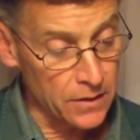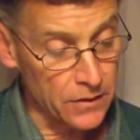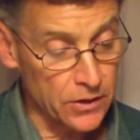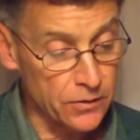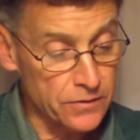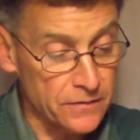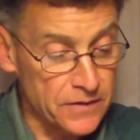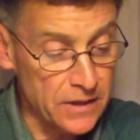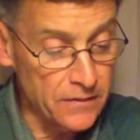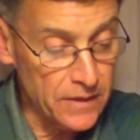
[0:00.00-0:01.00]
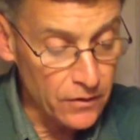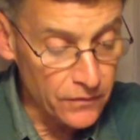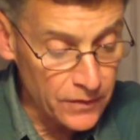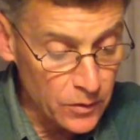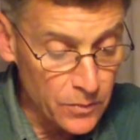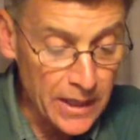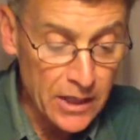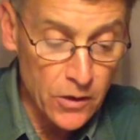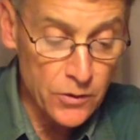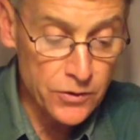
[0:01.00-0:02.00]
the use of TV or film by
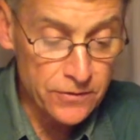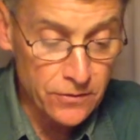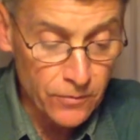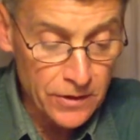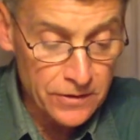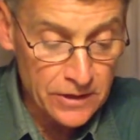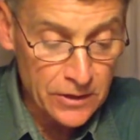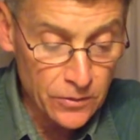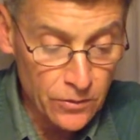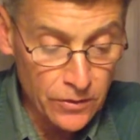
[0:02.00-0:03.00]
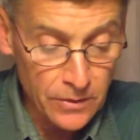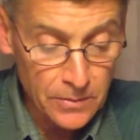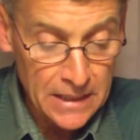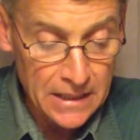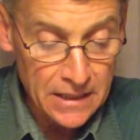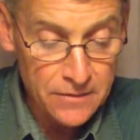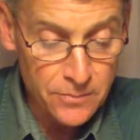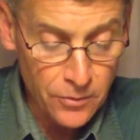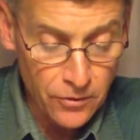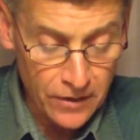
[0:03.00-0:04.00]
coaches or wrestling during the meet is
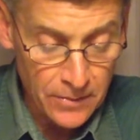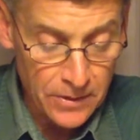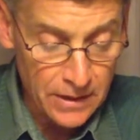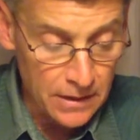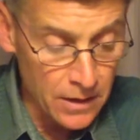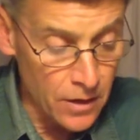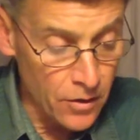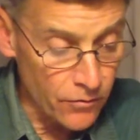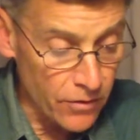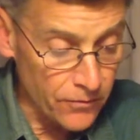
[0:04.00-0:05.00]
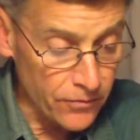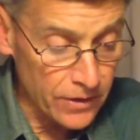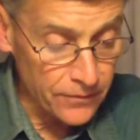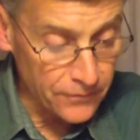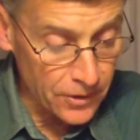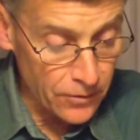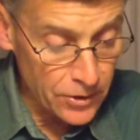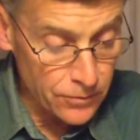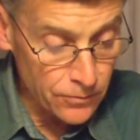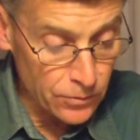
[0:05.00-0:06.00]
prohibited. Referee
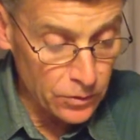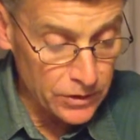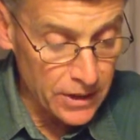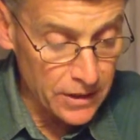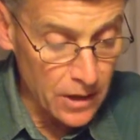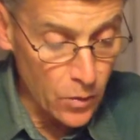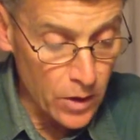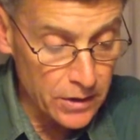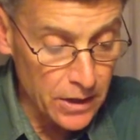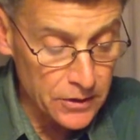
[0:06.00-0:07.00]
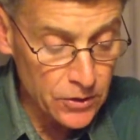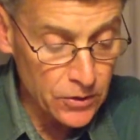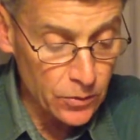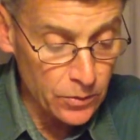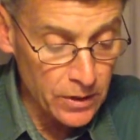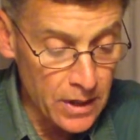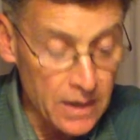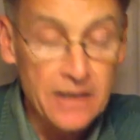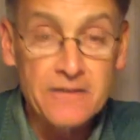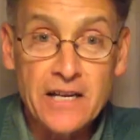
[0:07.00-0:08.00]
Federation Rule 10.1.2.
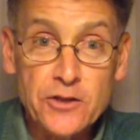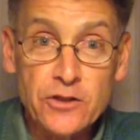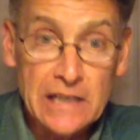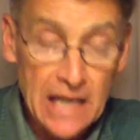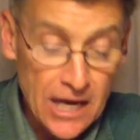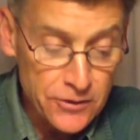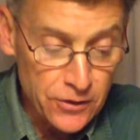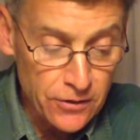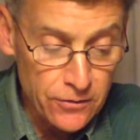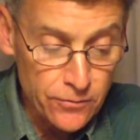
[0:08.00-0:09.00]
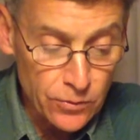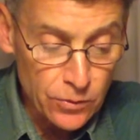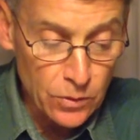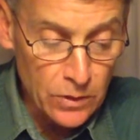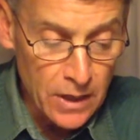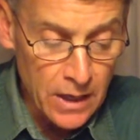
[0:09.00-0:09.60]
That's actually last year's rule.